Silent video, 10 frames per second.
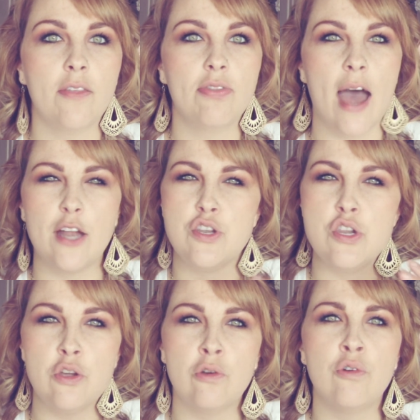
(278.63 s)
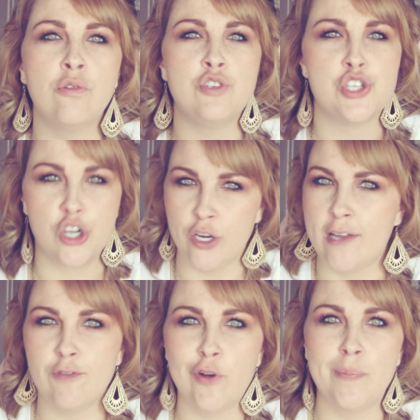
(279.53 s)
that new
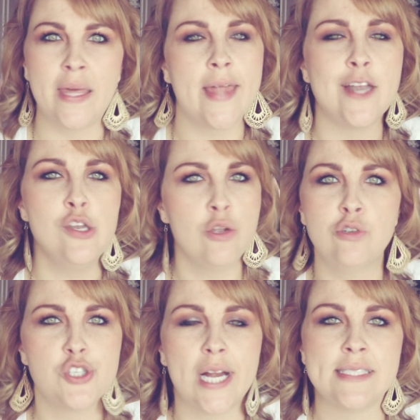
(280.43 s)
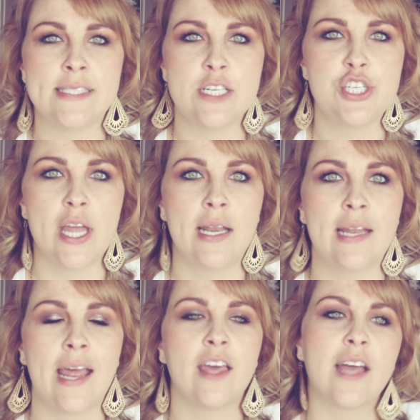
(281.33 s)
journey for me, that new transition,
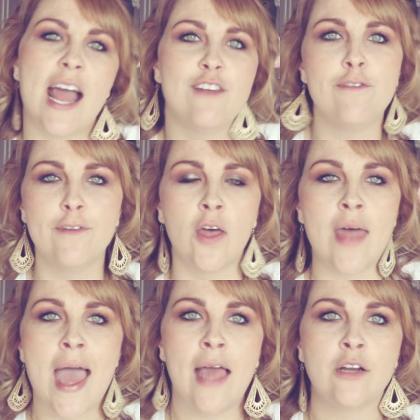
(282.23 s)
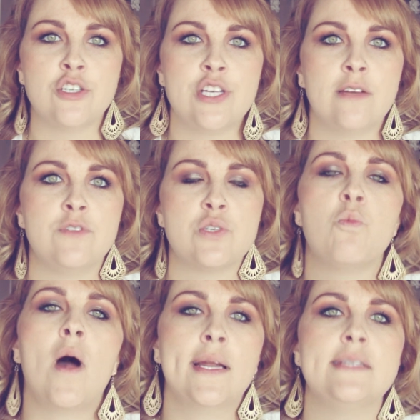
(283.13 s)
and I could kind of feel that energy of just
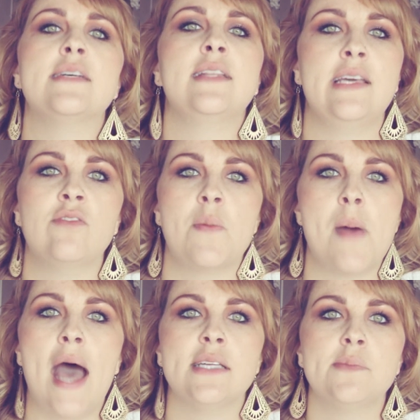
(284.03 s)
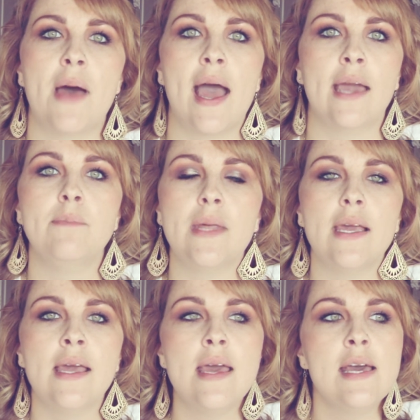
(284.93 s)
wanting to leave the past behind me.